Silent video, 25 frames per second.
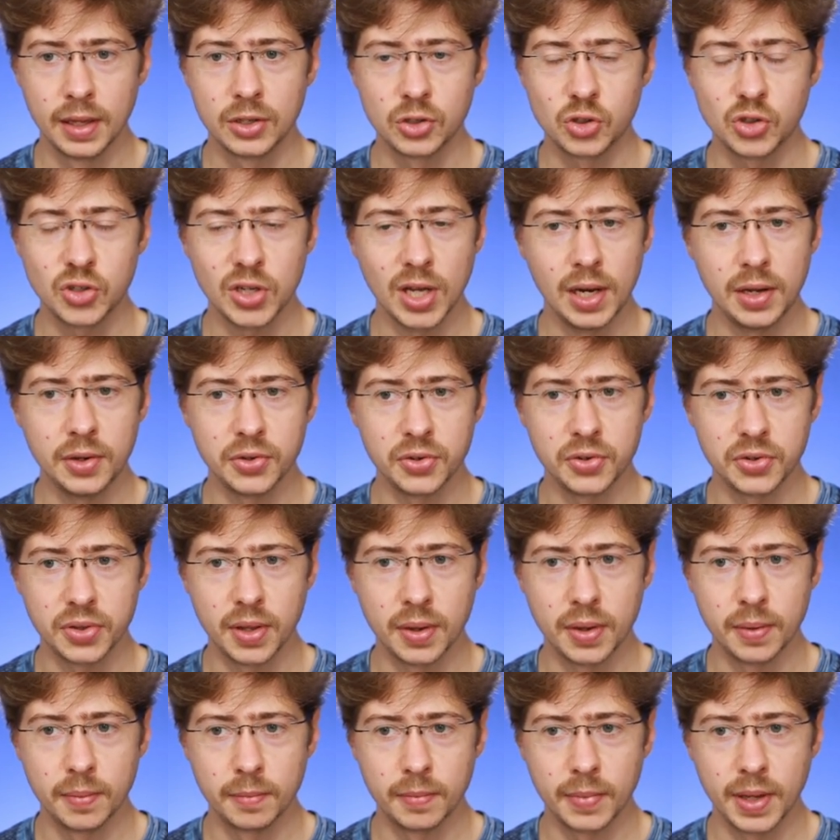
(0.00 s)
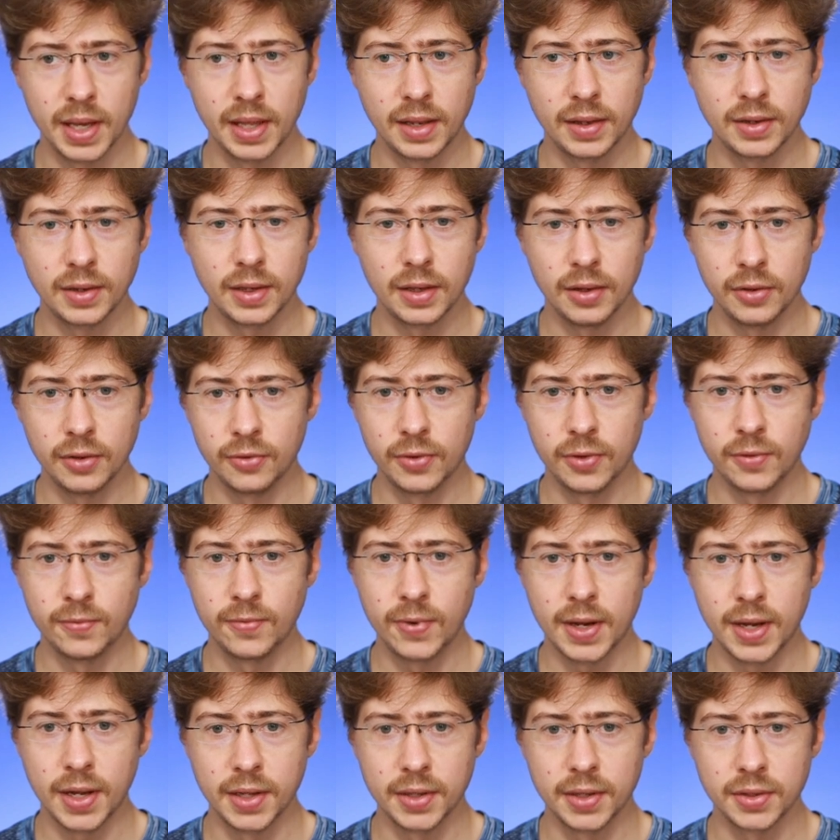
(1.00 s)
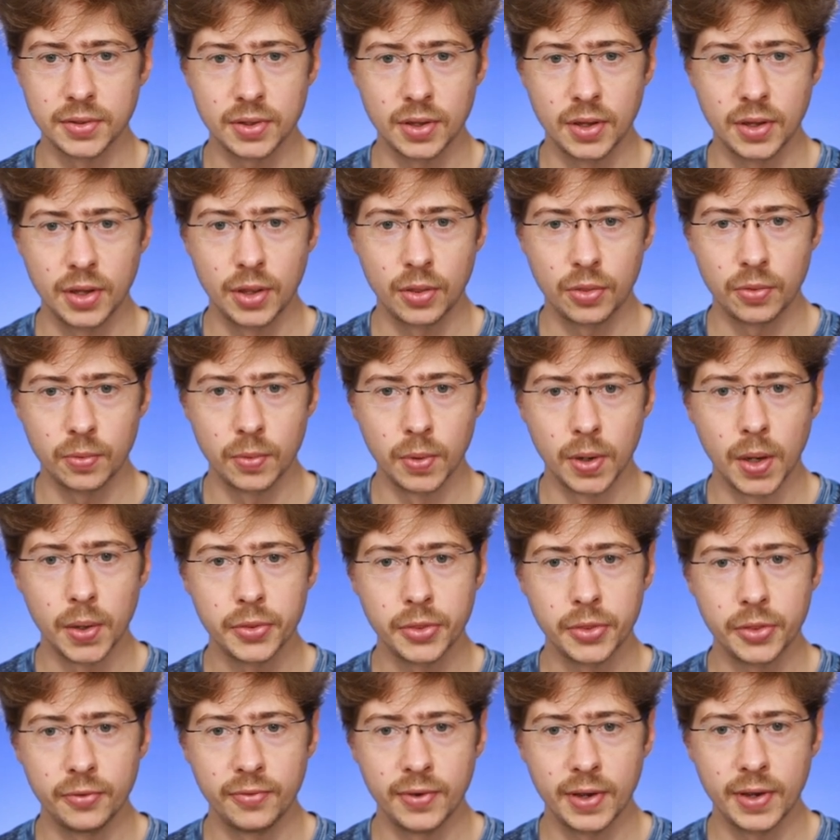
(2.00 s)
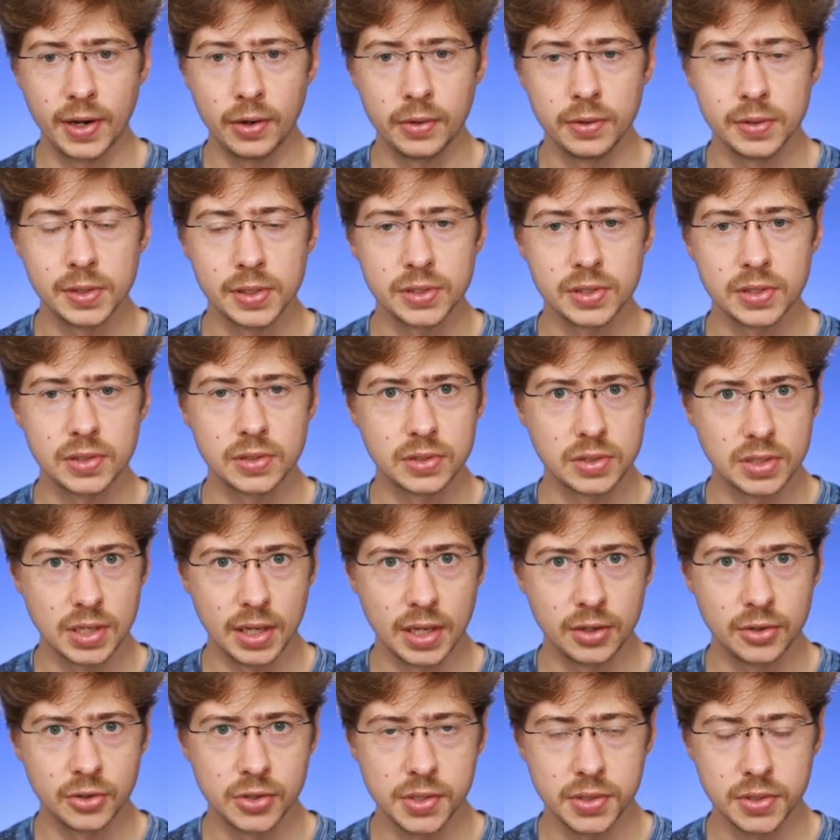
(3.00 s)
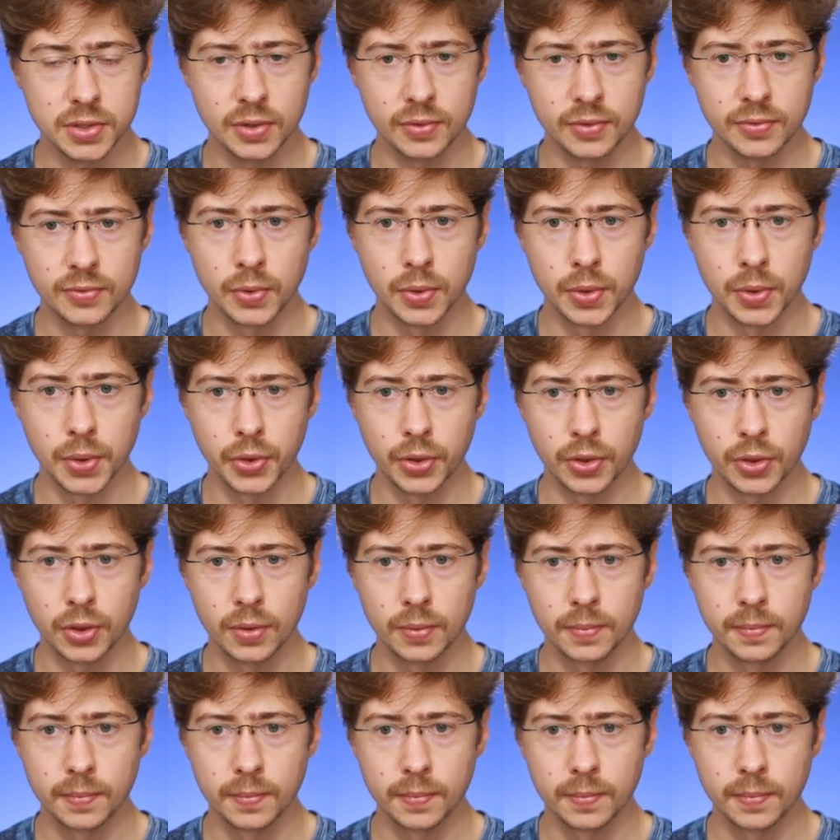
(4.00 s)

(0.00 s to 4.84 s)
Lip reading: challenge them, and give advice throughout the various stages of growth.